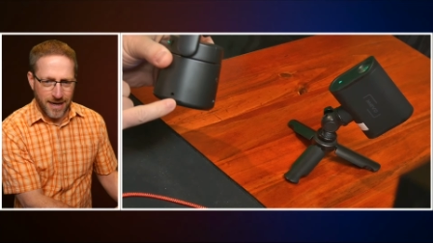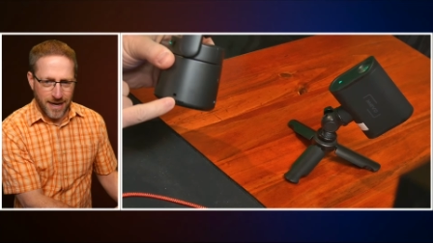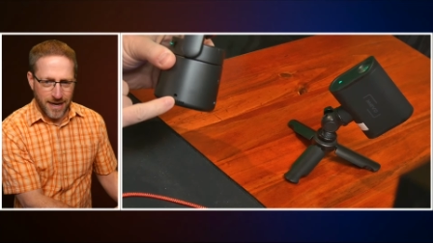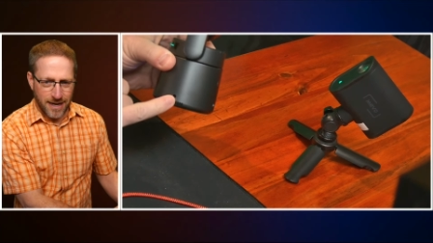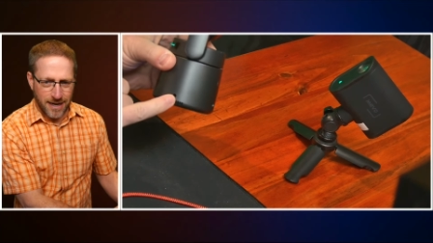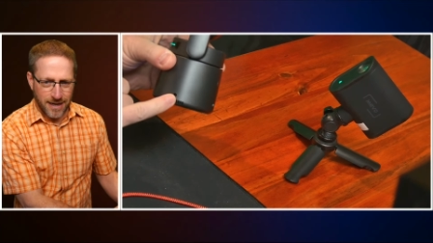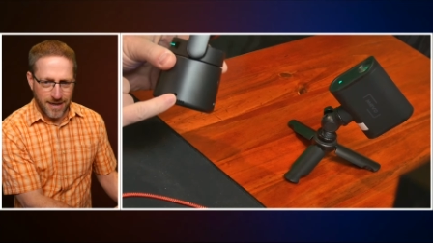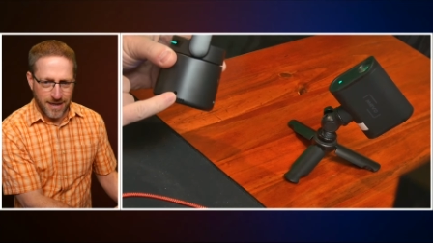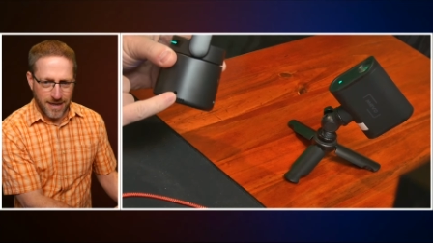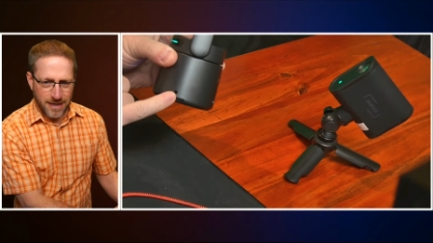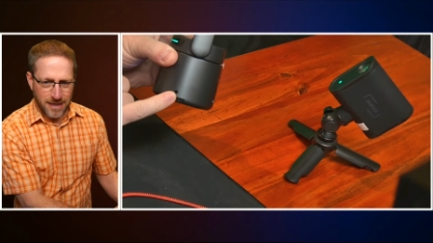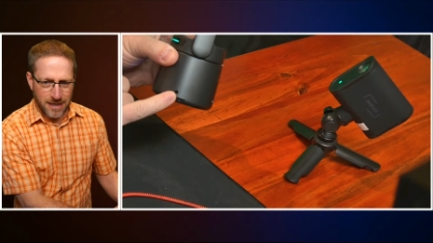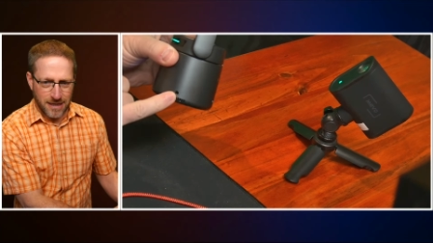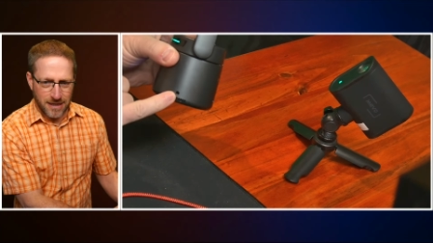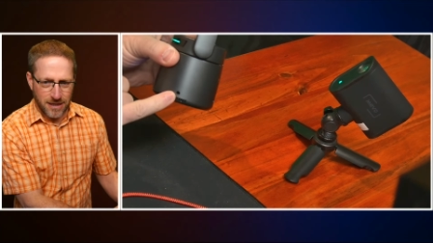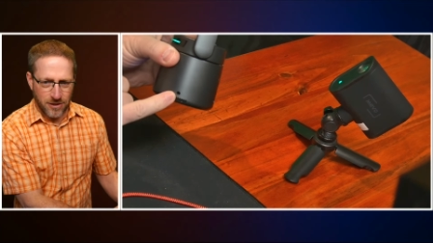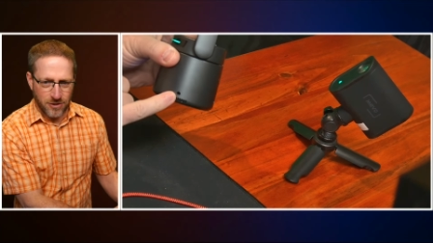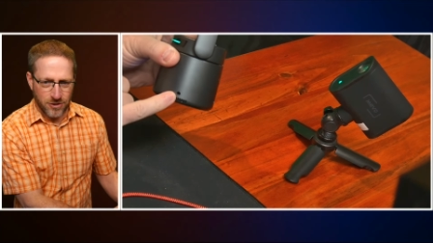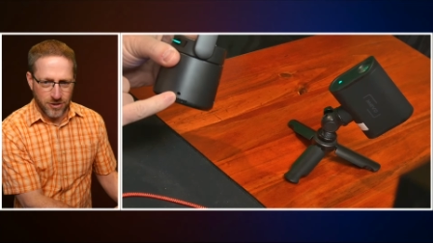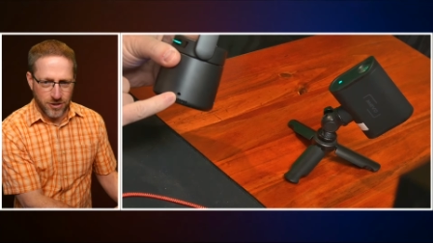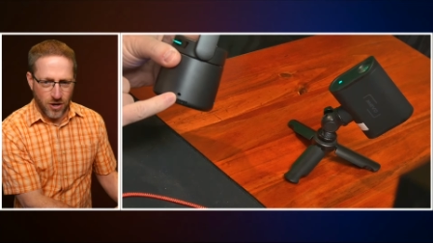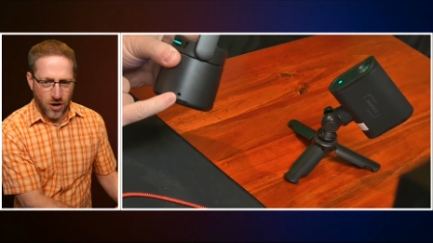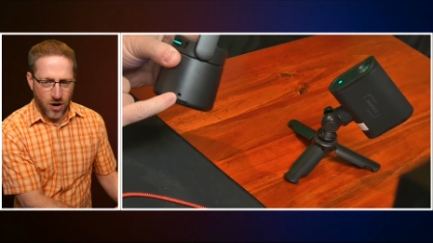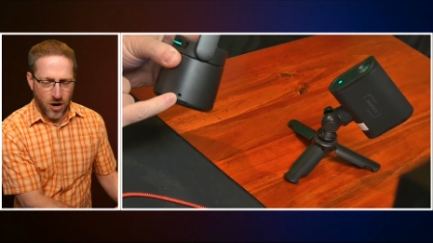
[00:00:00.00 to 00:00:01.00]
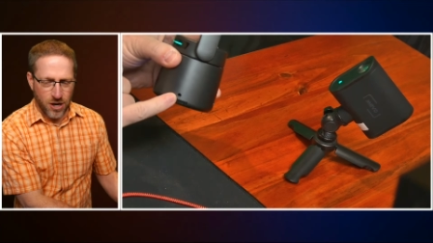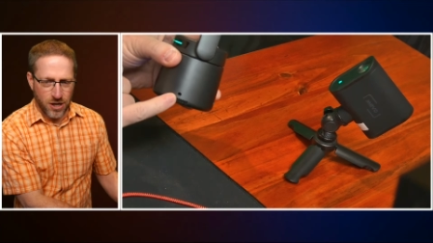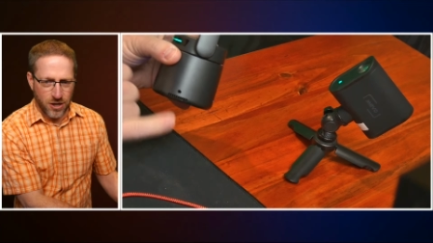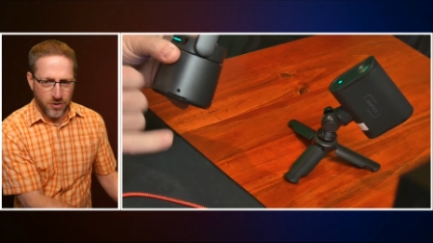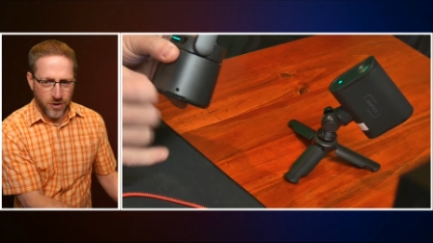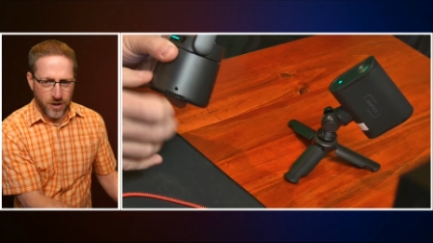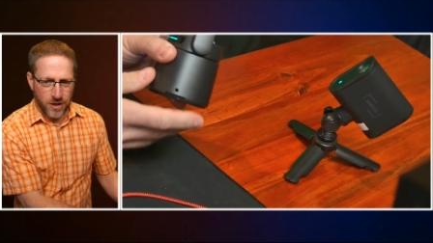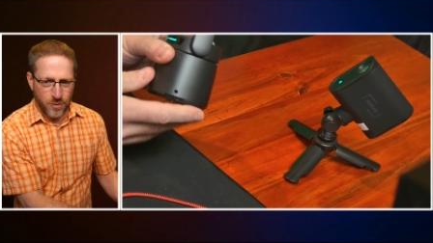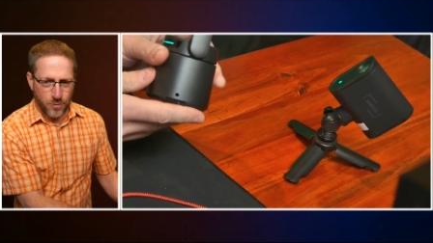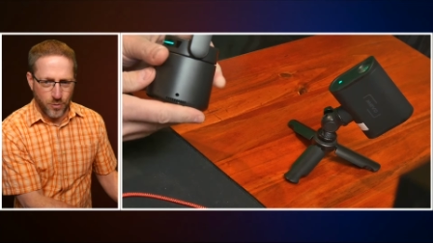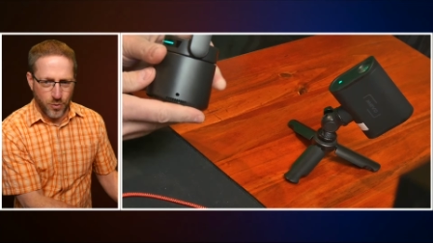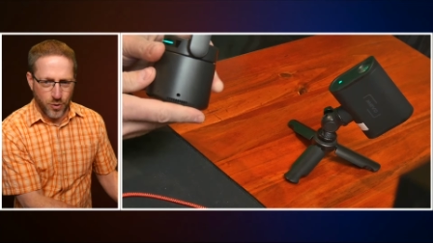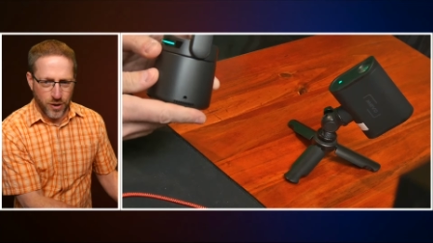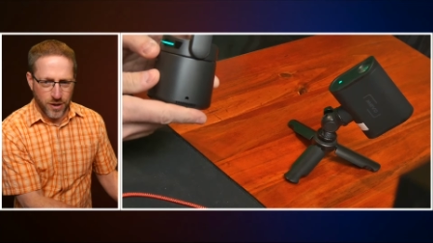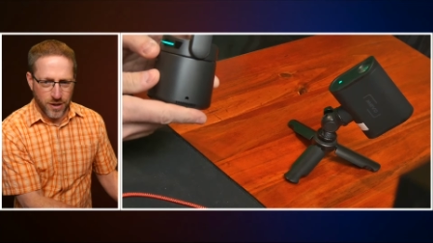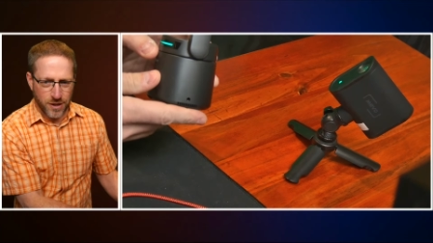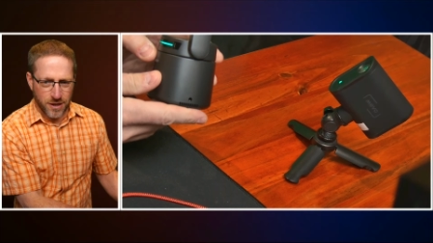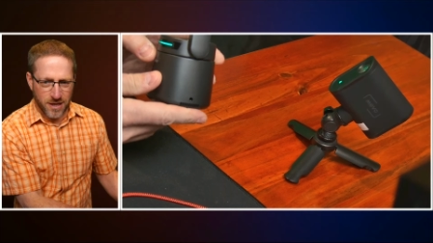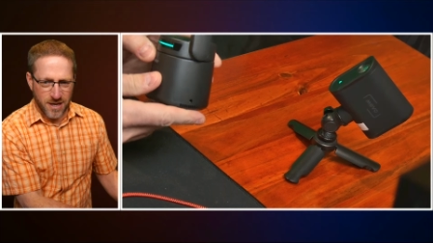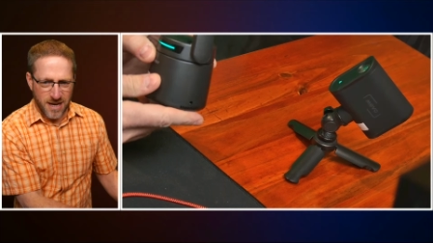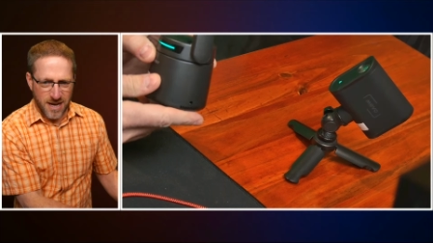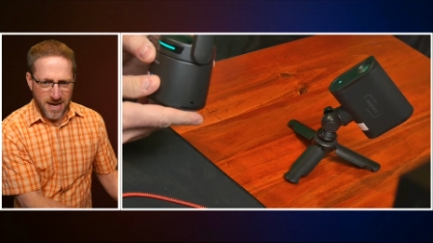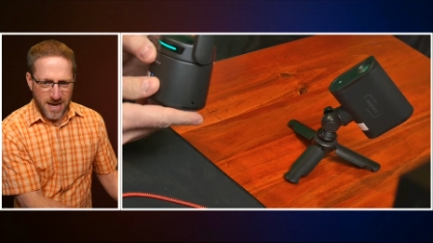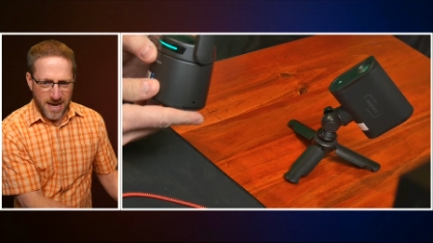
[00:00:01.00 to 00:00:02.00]
and again, there's the audio
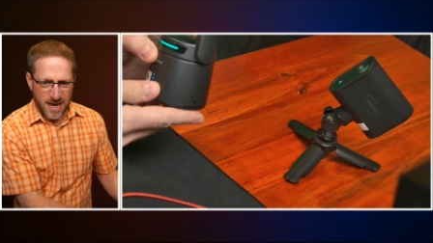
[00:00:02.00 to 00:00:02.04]
input